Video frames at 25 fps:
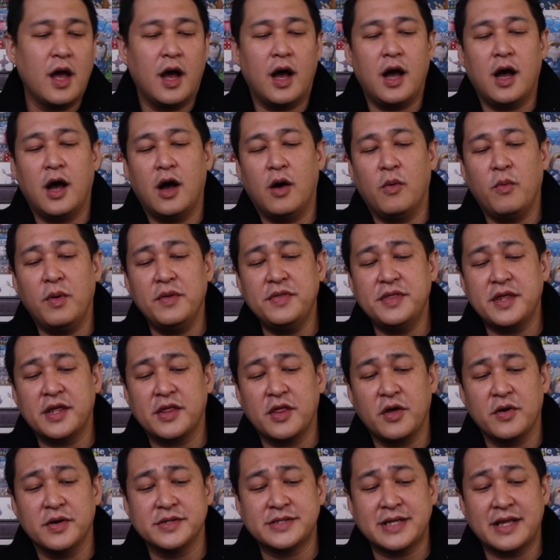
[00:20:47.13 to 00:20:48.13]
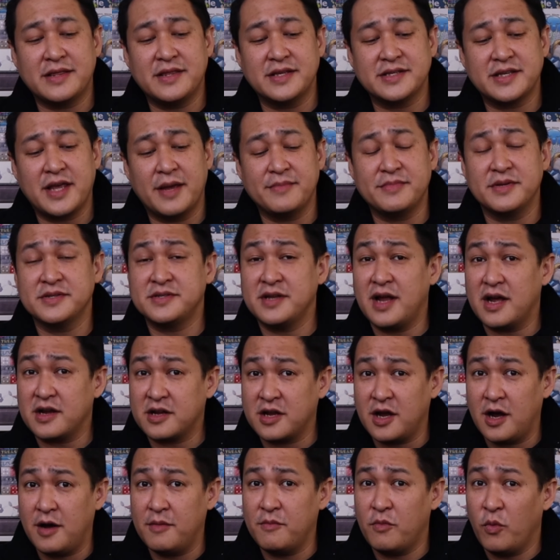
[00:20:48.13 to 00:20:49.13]
Uh, one thing though is that this game does not
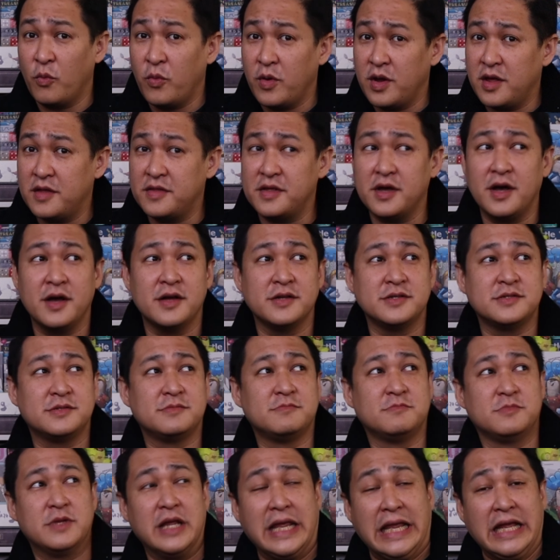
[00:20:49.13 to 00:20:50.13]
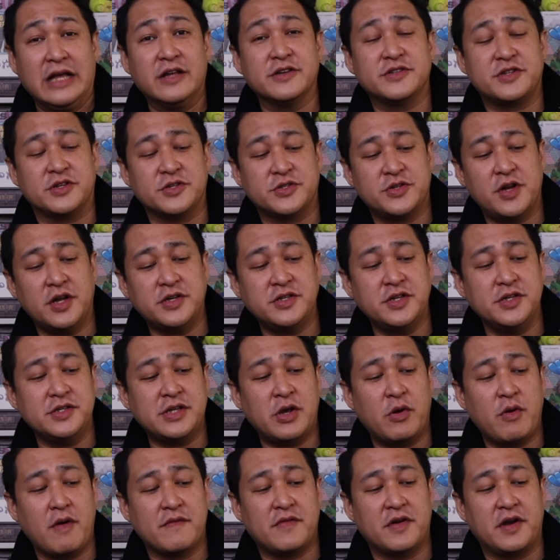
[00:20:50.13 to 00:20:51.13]
come with uh, English instructions.
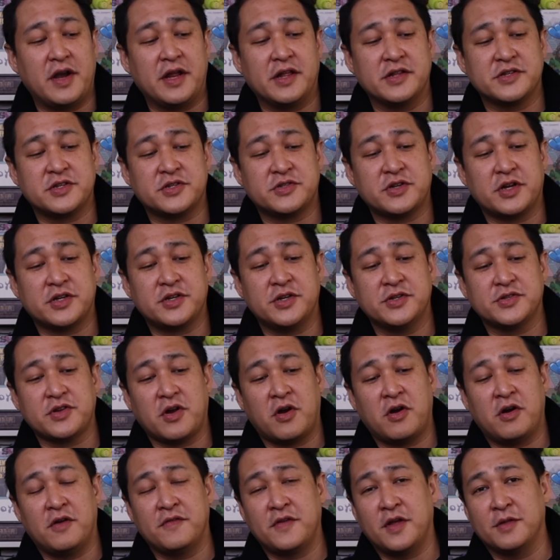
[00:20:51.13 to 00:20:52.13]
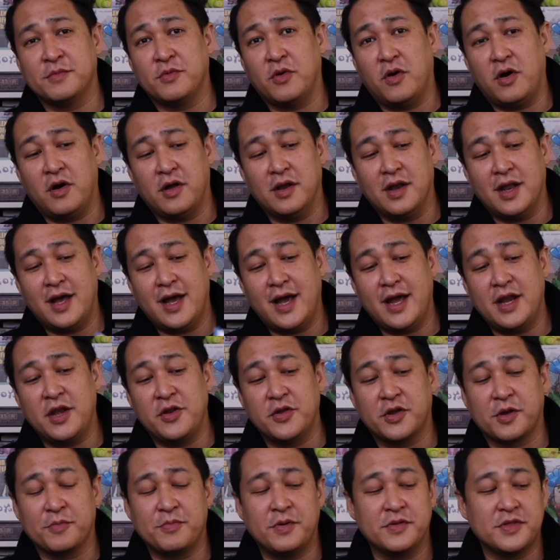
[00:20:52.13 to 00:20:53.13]
However, English instructions are available online. You
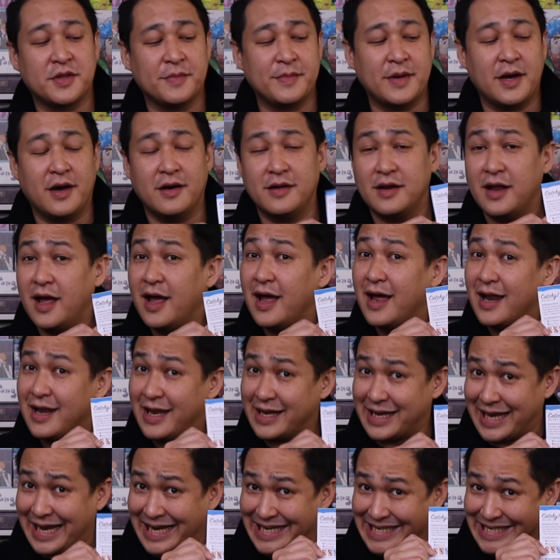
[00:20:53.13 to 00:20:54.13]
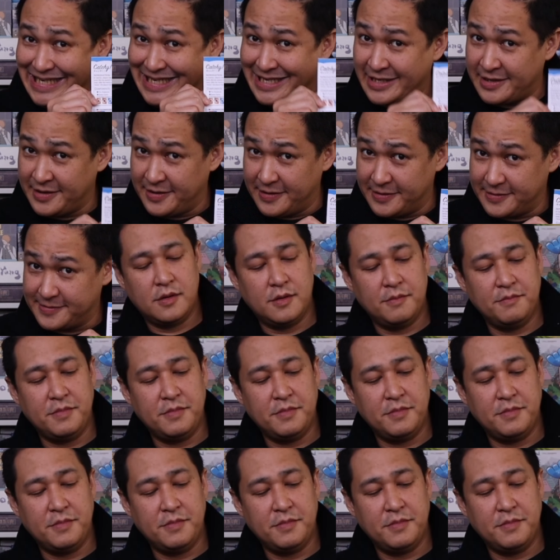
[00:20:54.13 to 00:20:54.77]
can print them out like I did here.